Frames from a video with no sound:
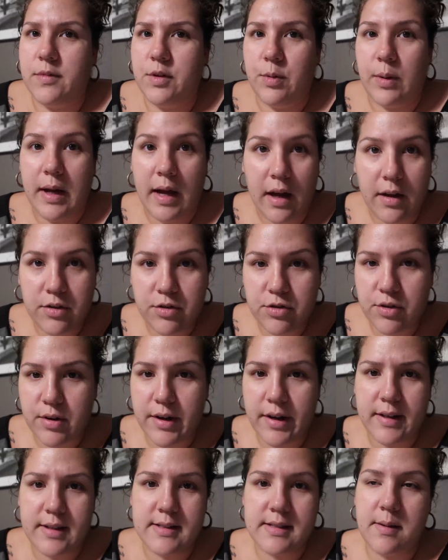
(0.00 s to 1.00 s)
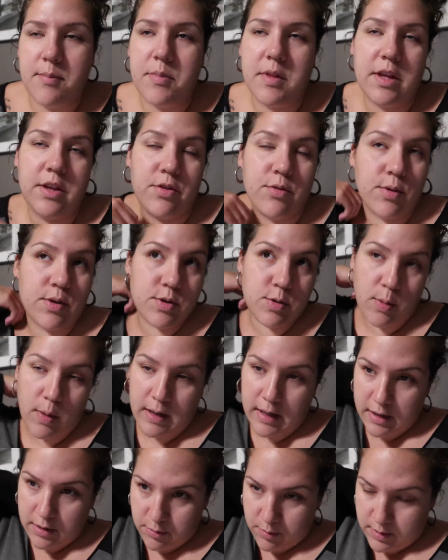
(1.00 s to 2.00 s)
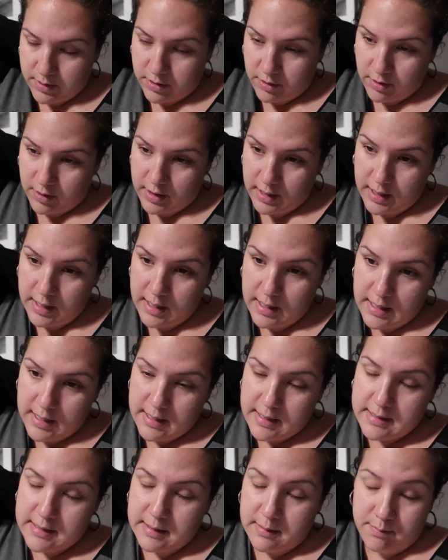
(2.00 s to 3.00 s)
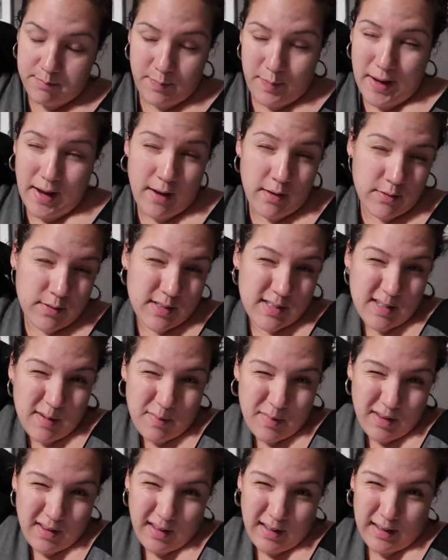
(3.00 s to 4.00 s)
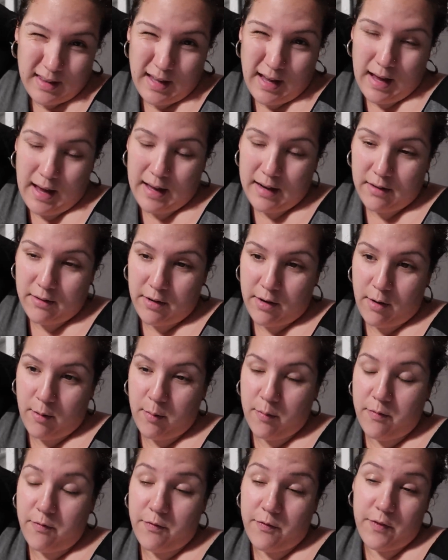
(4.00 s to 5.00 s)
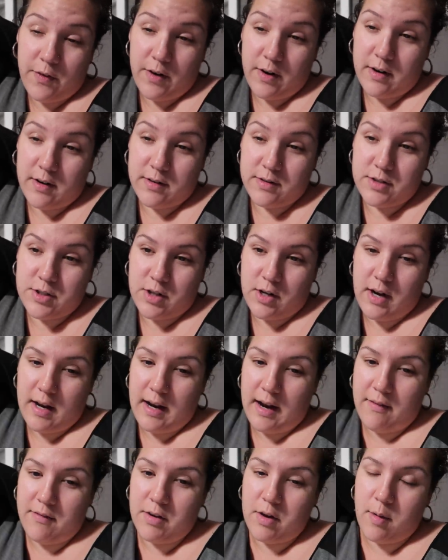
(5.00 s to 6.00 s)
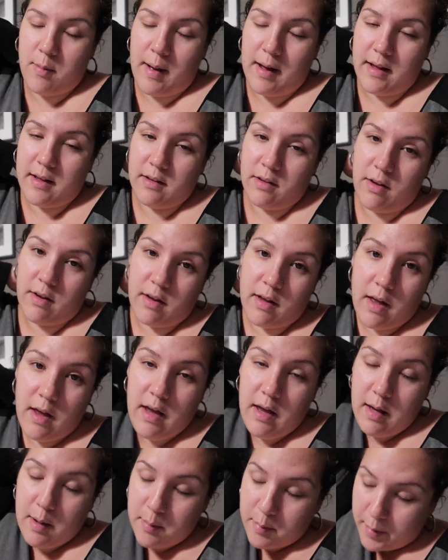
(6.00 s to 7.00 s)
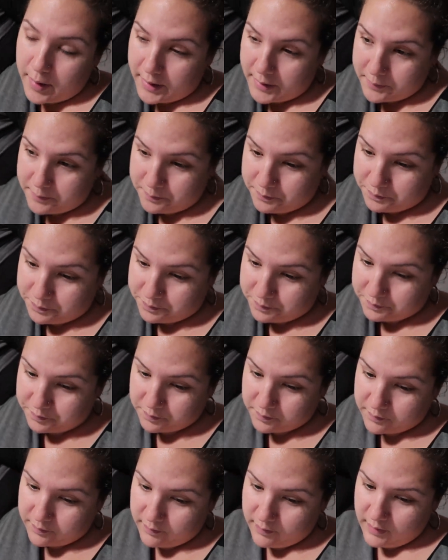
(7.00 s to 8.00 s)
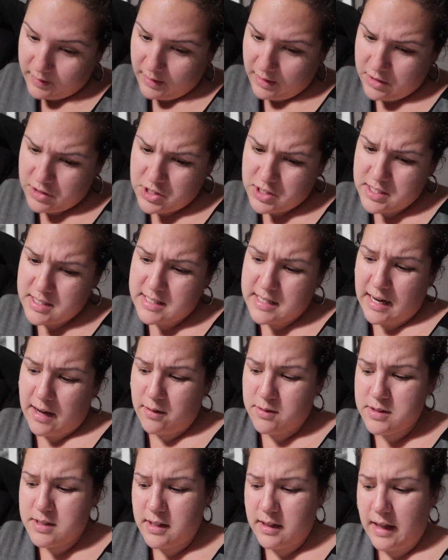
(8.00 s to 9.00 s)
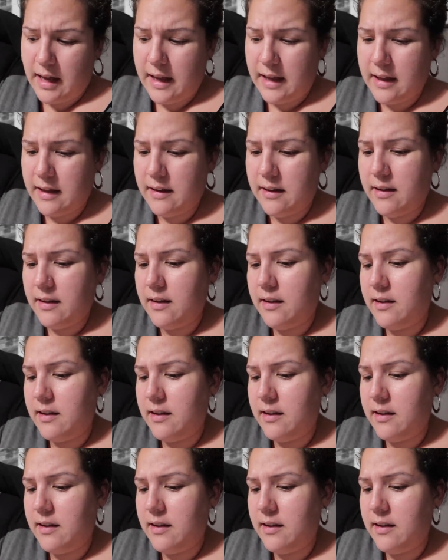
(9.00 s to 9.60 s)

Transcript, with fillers: 300 and something, 320, 330 pounds, something like that. I don't know for sure. I'd have to go back and look, but she's down to like,